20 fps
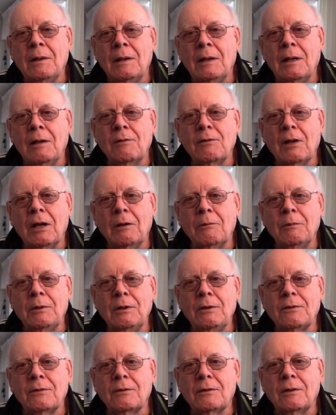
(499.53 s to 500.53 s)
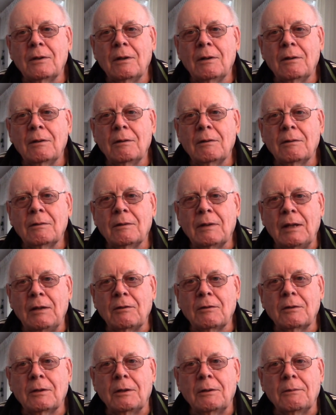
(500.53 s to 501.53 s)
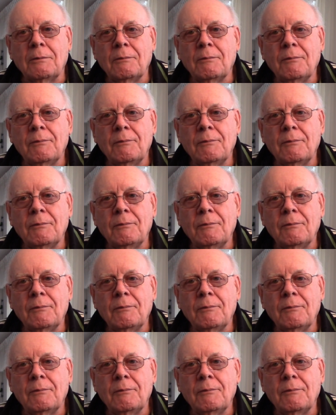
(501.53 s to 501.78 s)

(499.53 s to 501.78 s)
As always, Ted's Clear.